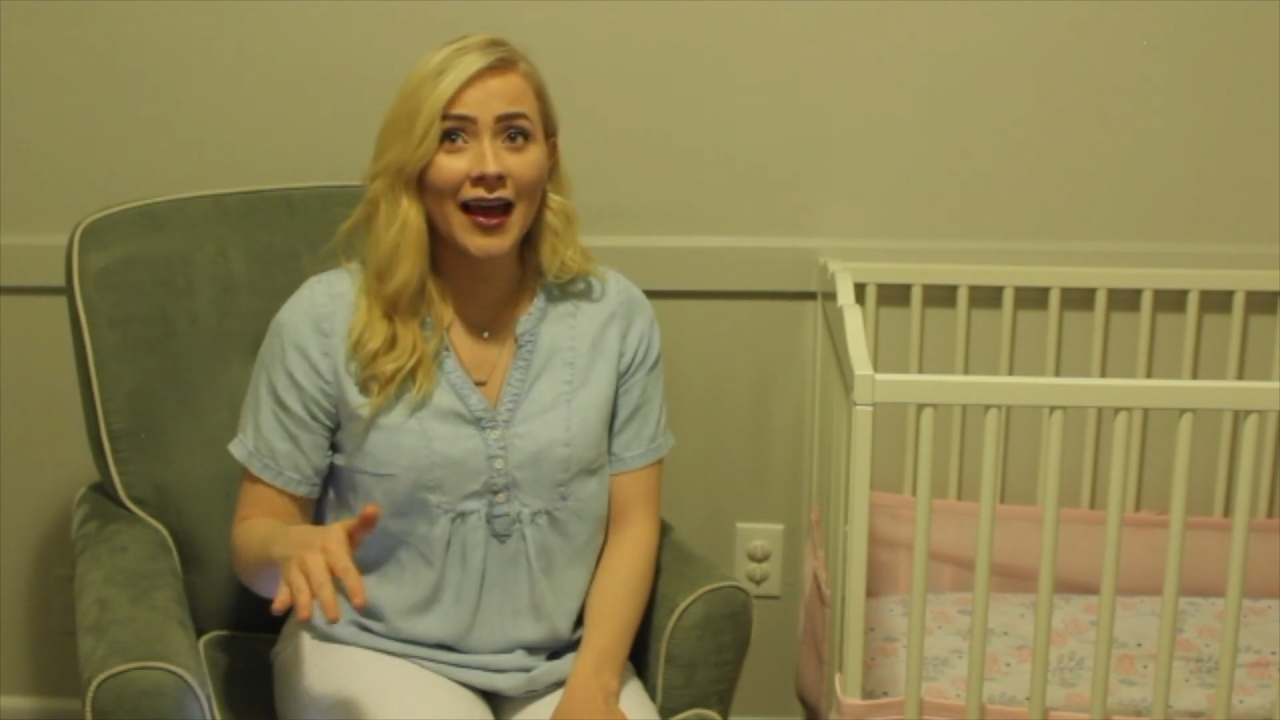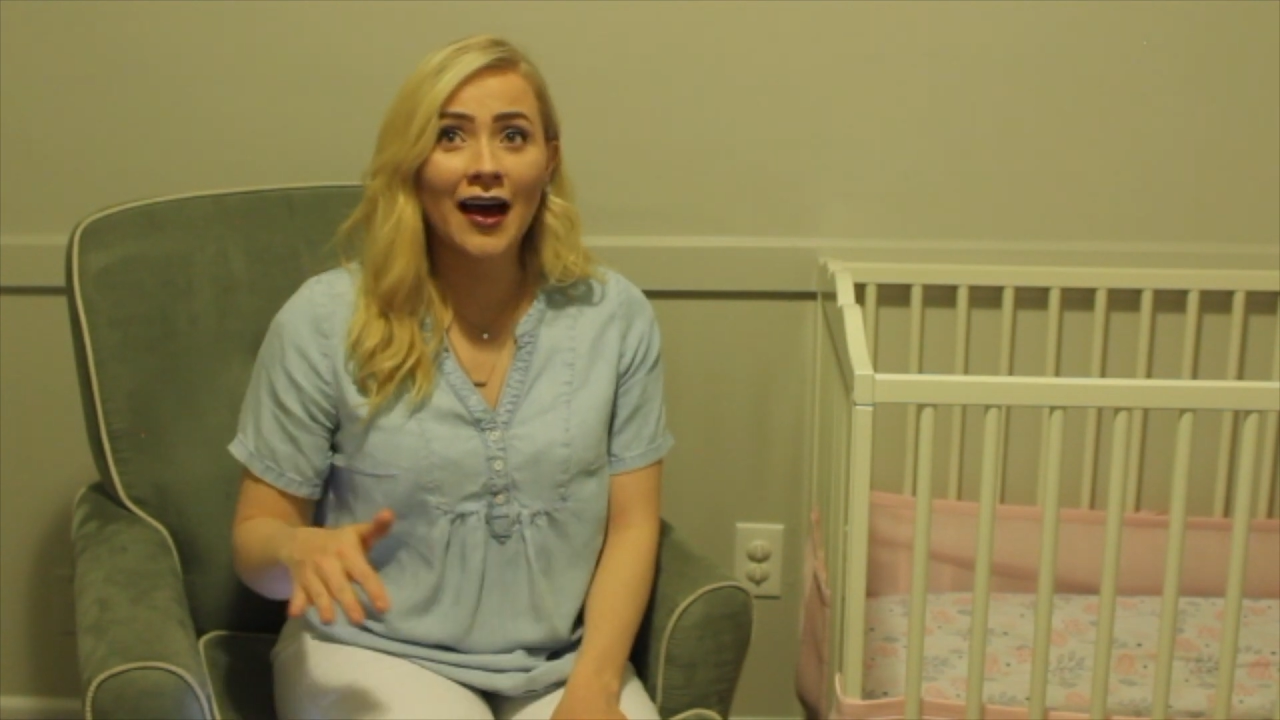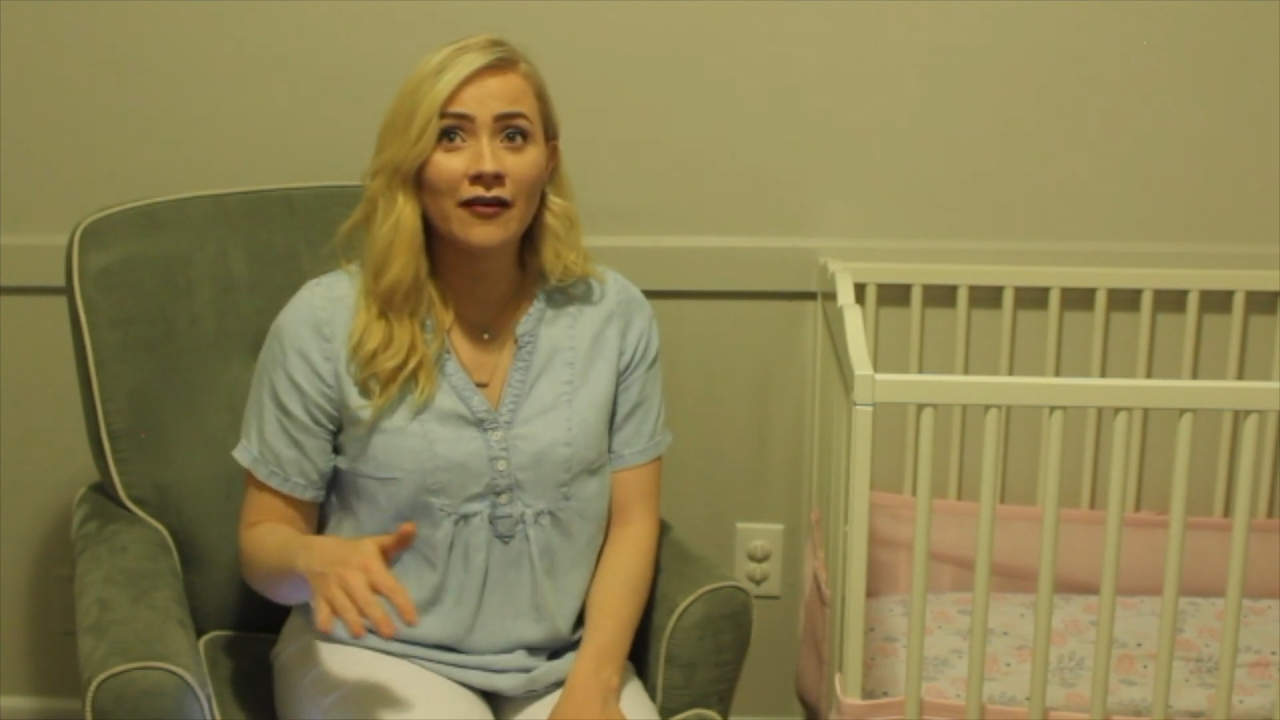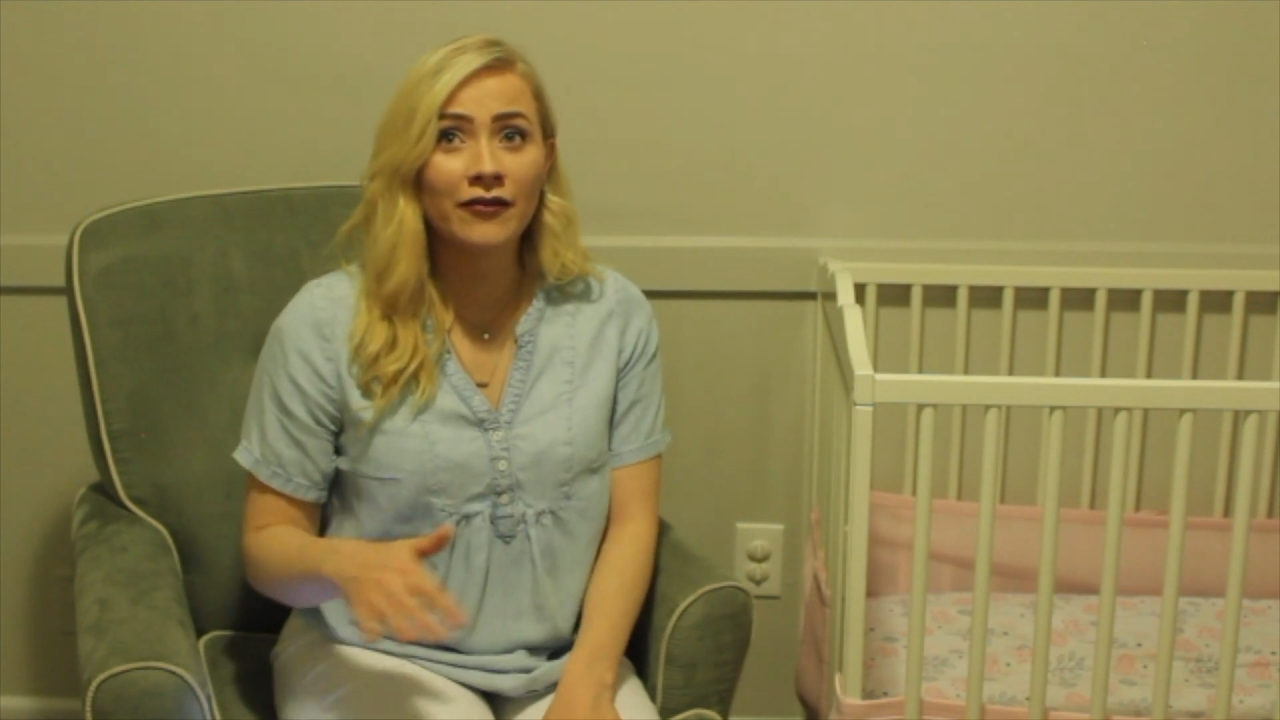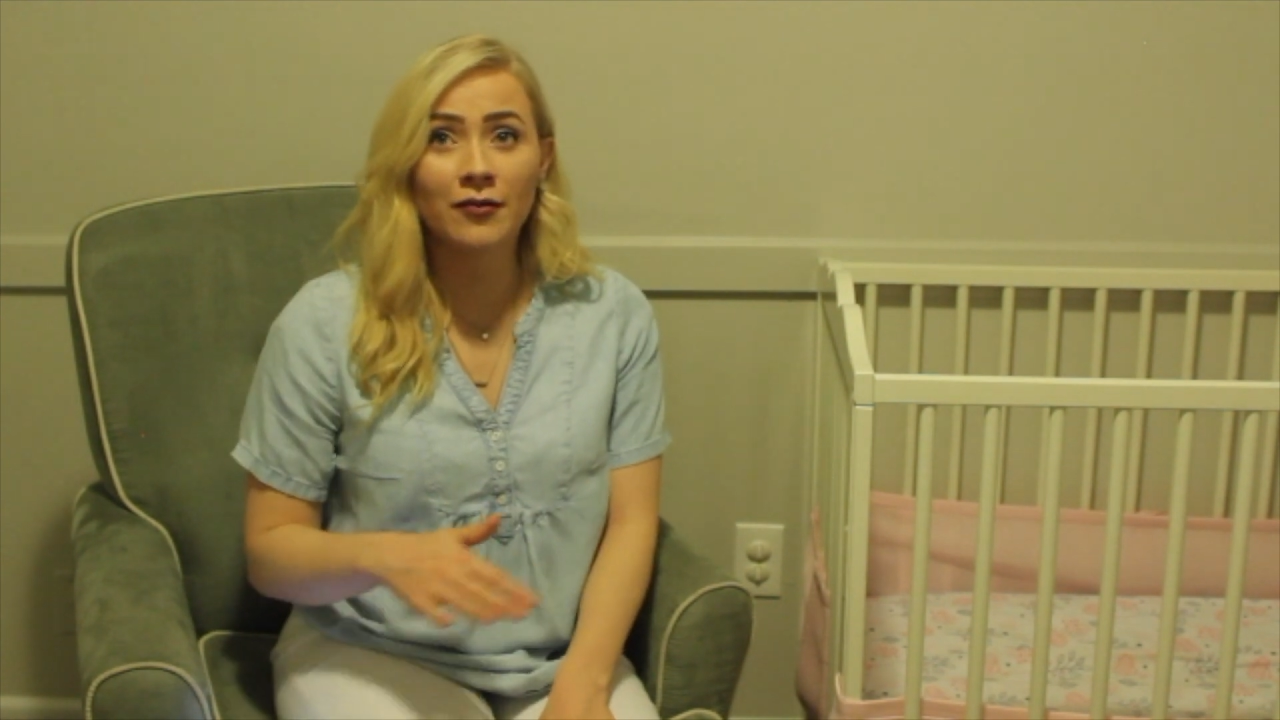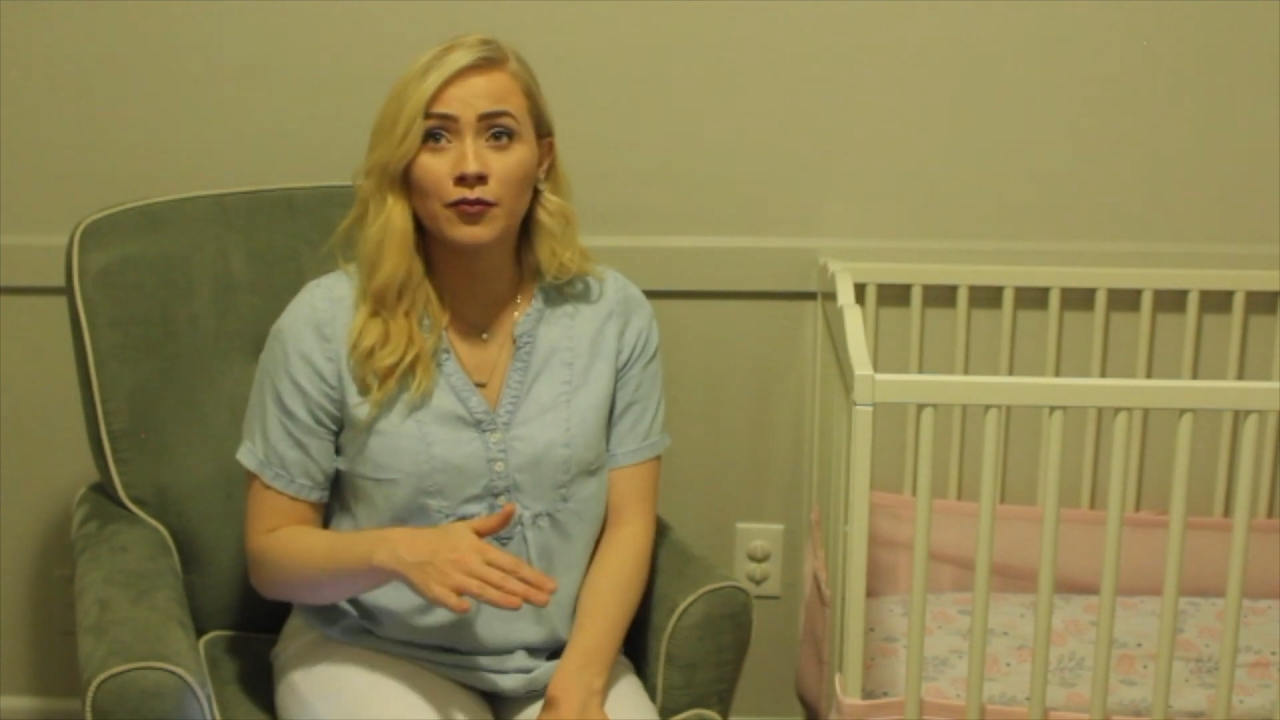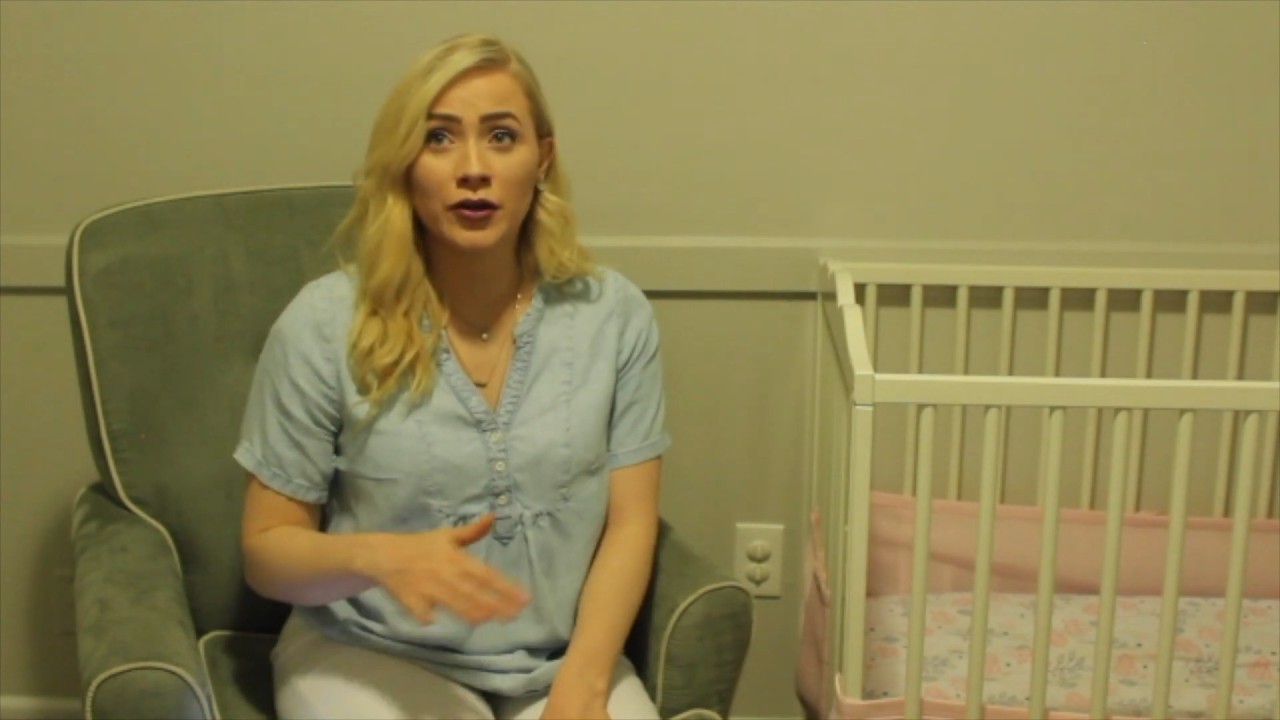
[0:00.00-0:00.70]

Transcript: have a